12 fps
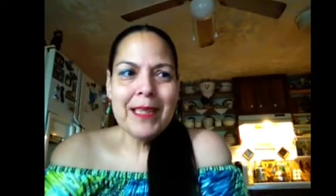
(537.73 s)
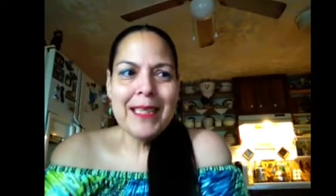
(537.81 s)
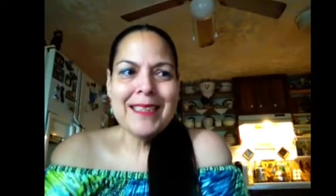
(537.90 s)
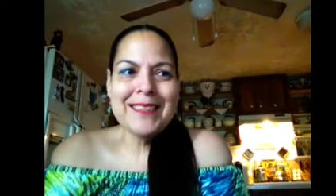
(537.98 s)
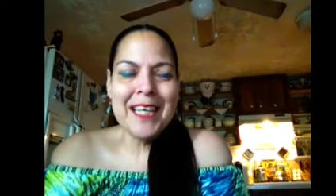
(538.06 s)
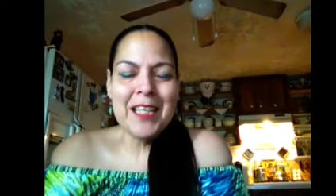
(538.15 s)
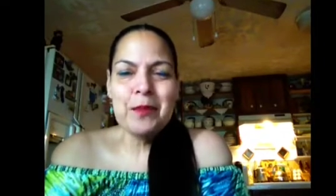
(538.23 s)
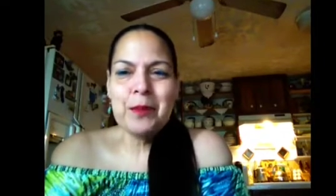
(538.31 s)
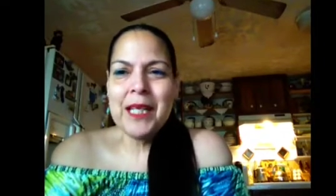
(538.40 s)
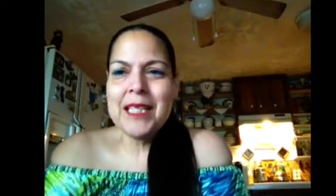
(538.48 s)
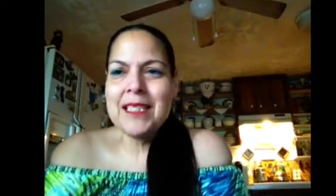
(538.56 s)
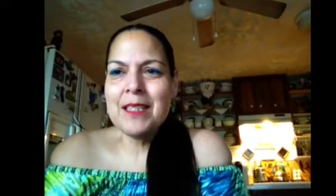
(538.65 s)
It's nice
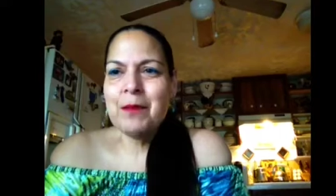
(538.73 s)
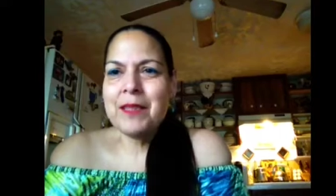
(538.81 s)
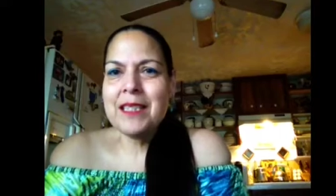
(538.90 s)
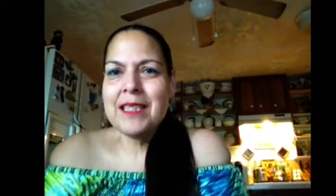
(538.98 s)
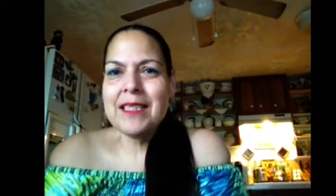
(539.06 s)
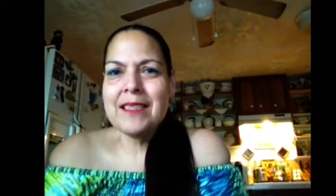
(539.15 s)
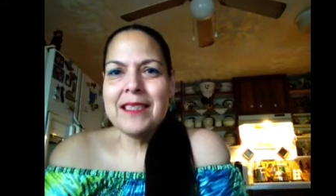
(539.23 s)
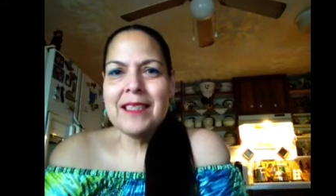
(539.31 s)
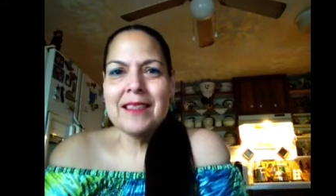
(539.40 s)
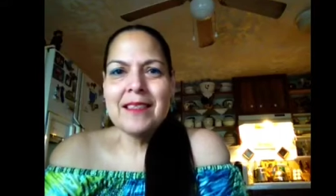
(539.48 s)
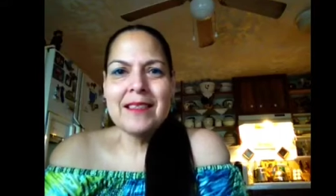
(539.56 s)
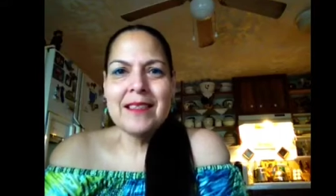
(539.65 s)
when I see 160.
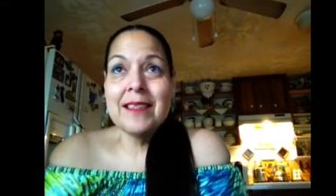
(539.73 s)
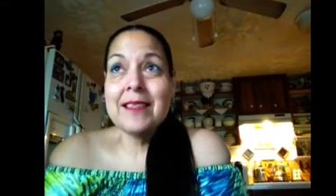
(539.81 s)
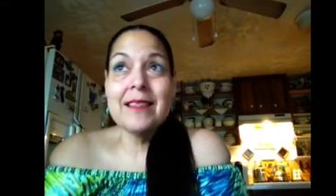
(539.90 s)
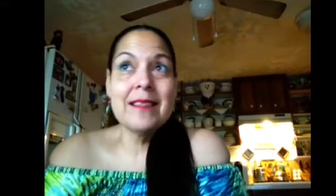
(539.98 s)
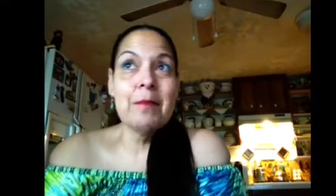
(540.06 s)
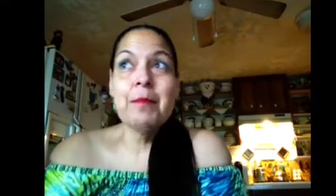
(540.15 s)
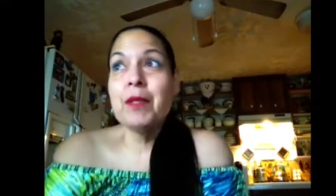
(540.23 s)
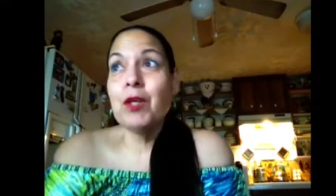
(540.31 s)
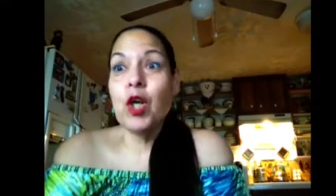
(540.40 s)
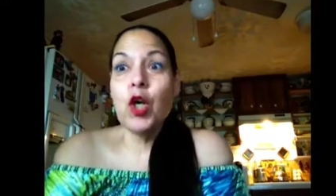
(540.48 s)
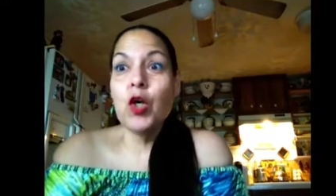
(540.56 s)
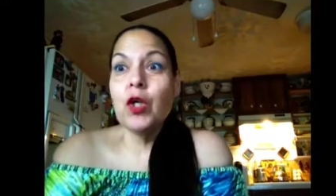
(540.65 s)
It's it's a
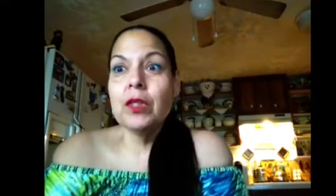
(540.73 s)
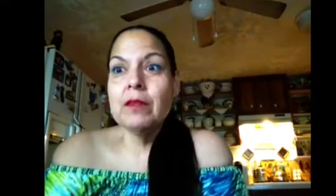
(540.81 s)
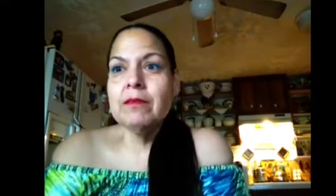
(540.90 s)
miracle.